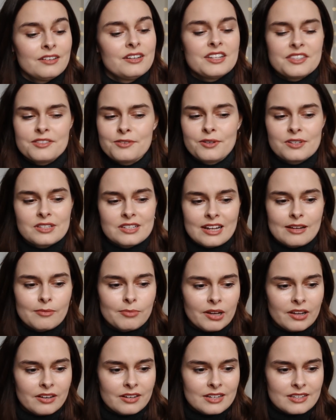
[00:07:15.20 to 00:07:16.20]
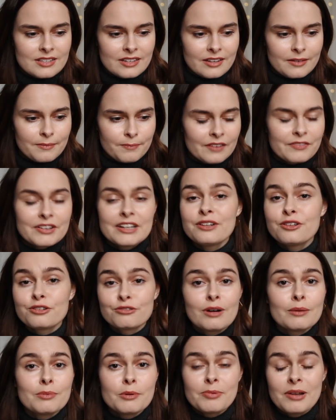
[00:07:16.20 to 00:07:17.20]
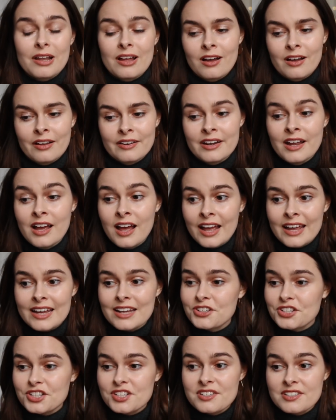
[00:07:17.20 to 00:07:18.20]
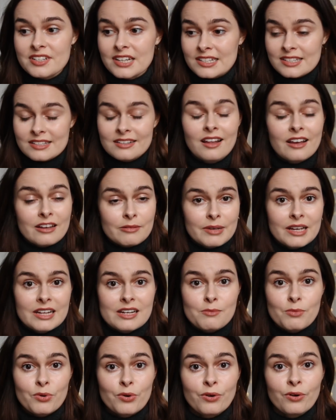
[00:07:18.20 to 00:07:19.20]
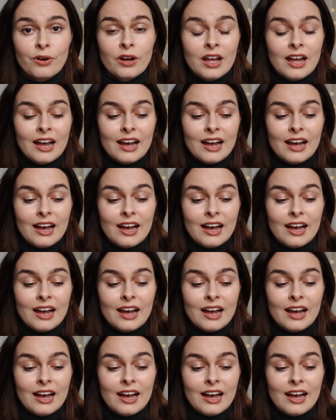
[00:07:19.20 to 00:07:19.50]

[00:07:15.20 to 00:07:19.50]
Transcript: It's not a snake plant, is it? I've killed a rubber plant. It just doesn't like me anymore.